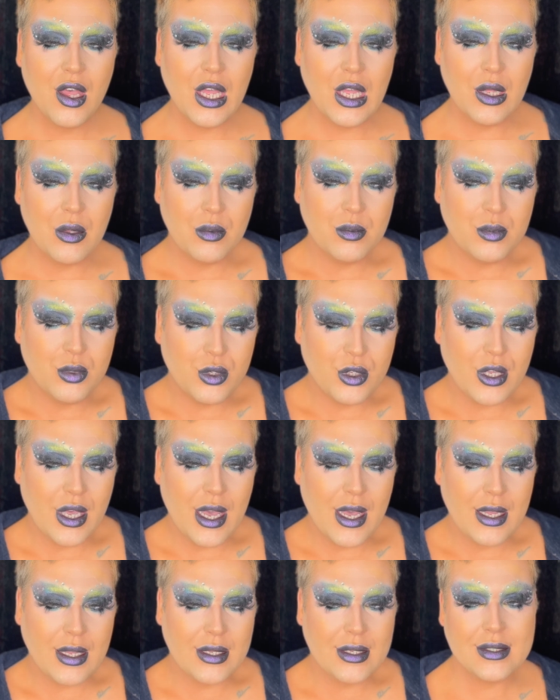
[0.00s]
But
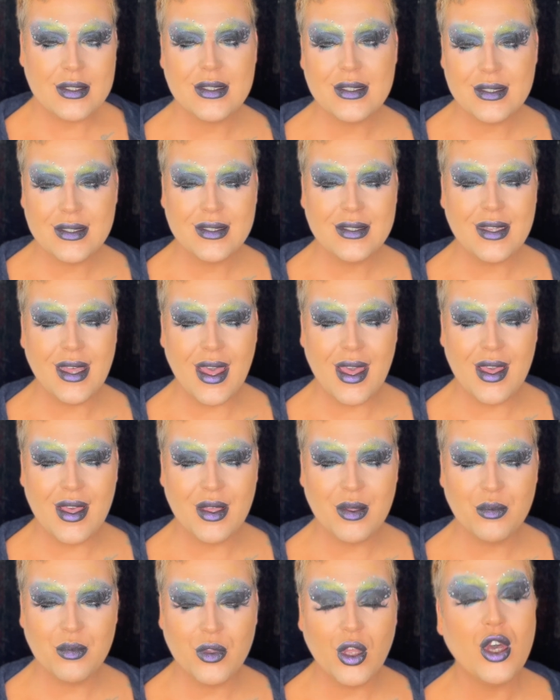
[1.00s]
yeah,
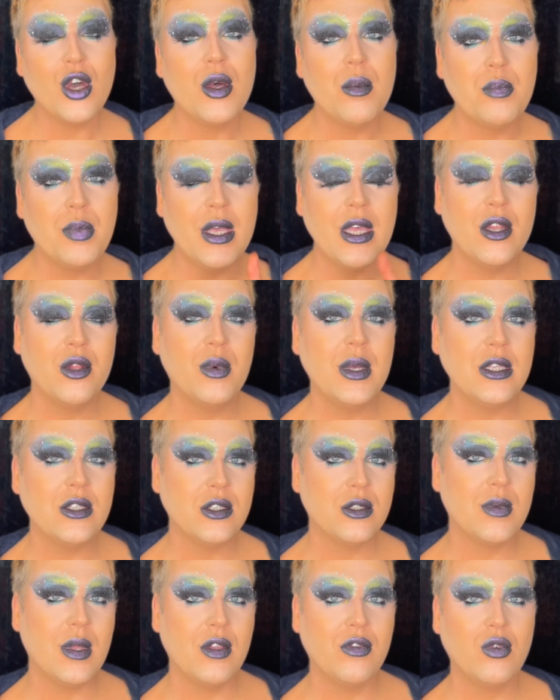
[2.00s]
and P. Louise
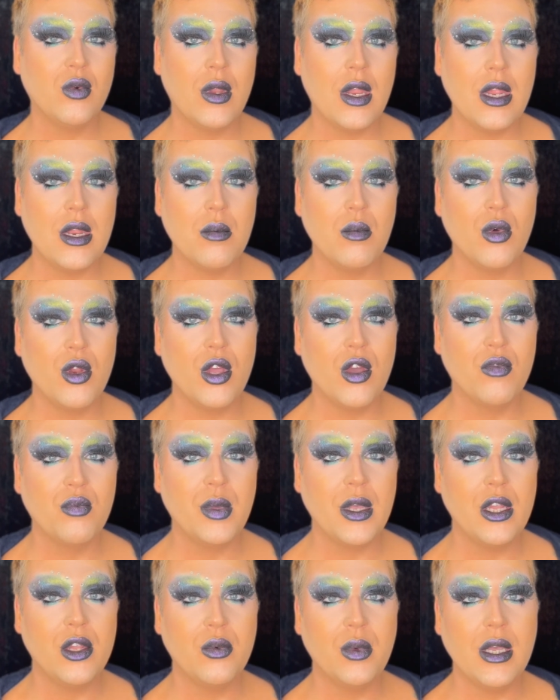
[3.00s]
as well, if you want any money off
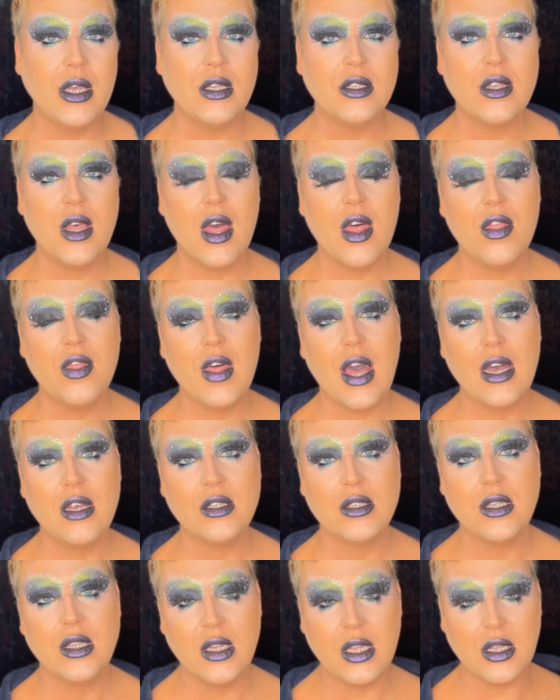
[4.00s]
P. Louise,
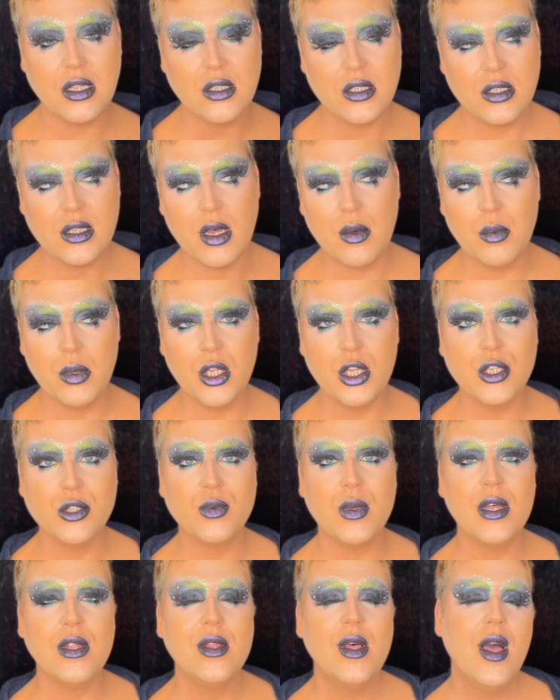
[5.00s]
that's linked down below as
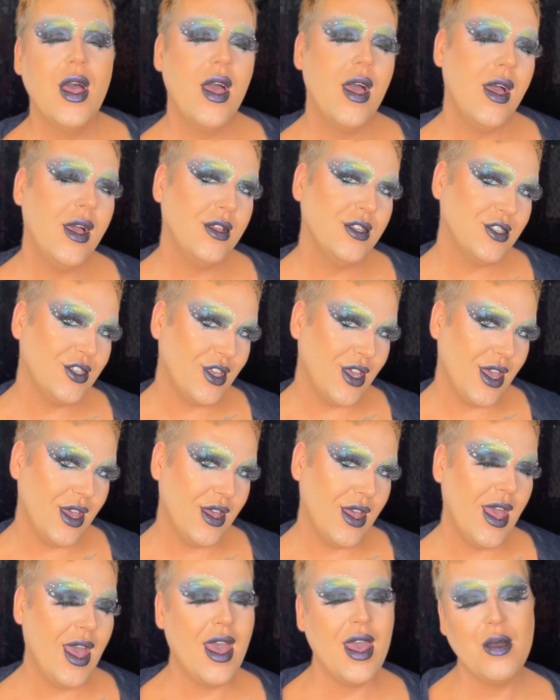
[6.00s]
well. So
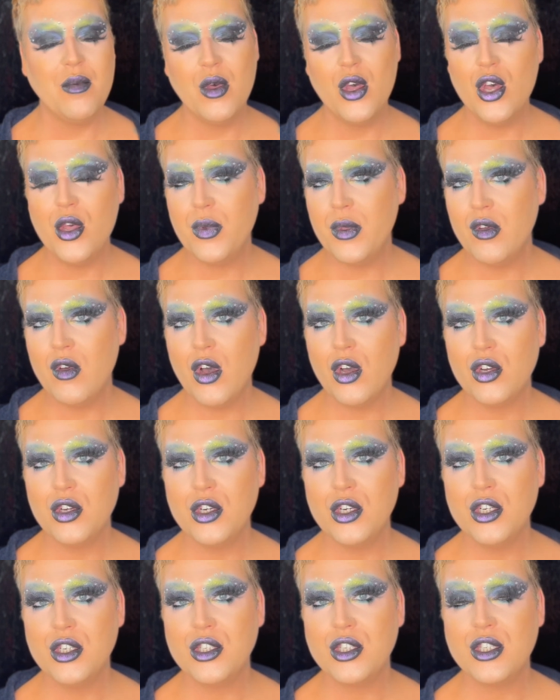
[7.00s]
yeah, hope you are
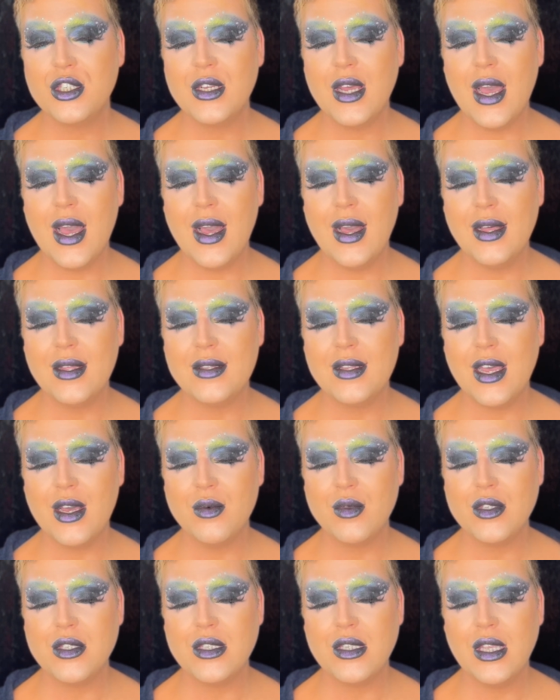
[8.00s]
good and I
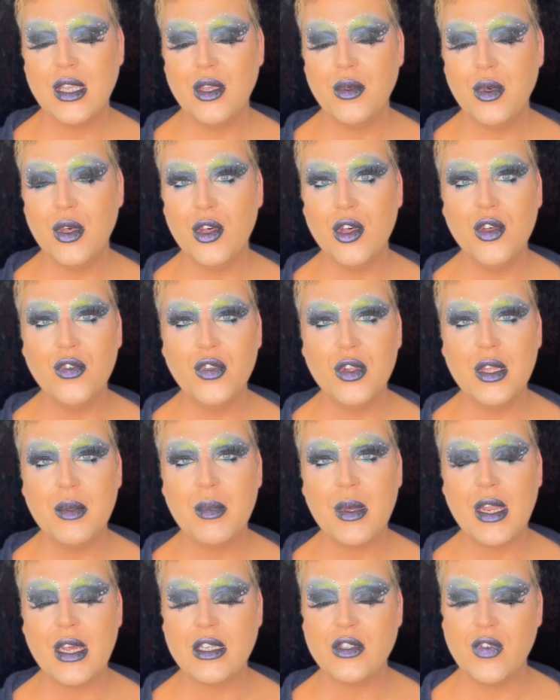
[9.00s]
will see you hopefully in
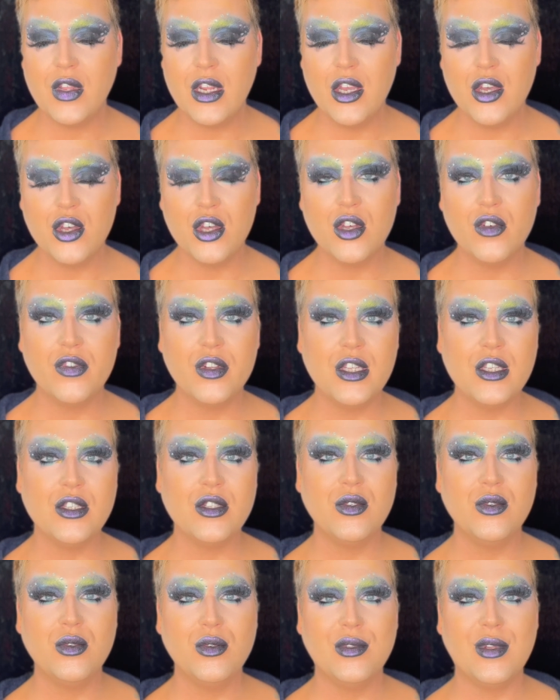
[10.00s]
my next video, hopefully
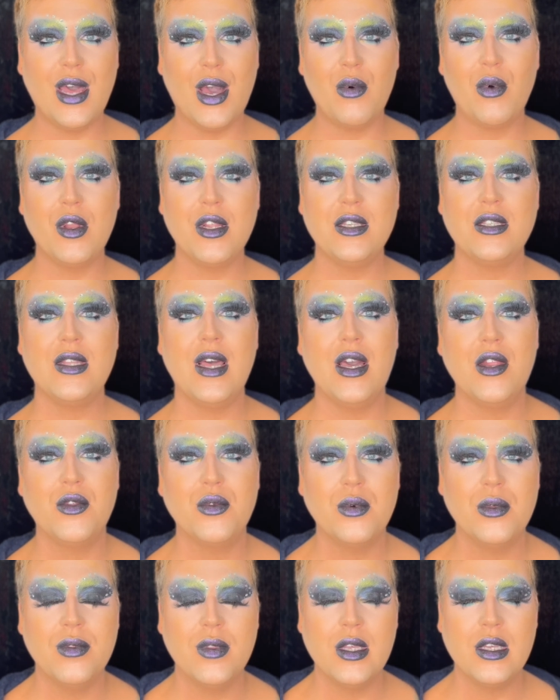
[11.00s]
soon. I want to start
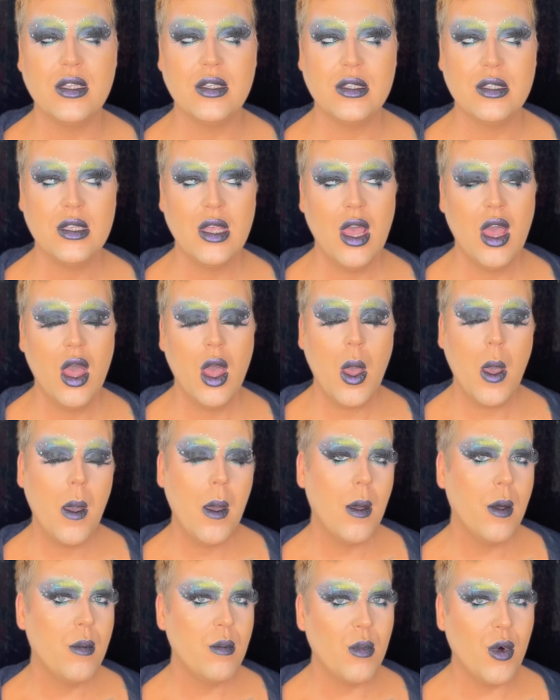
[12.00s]
doing this
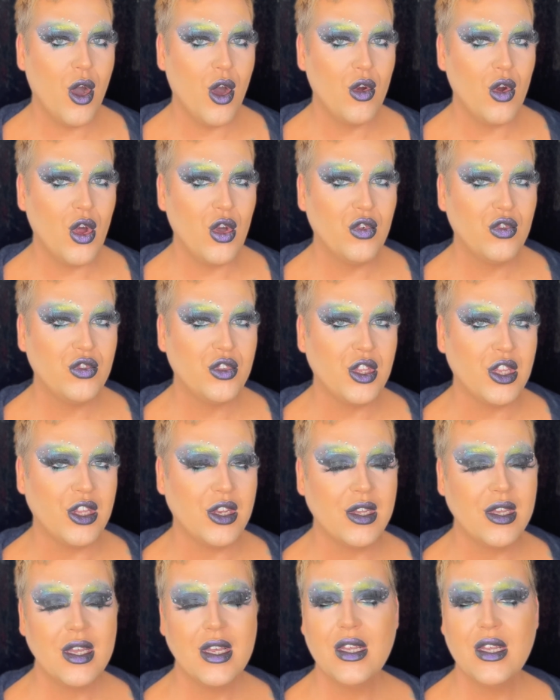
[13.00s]
more often.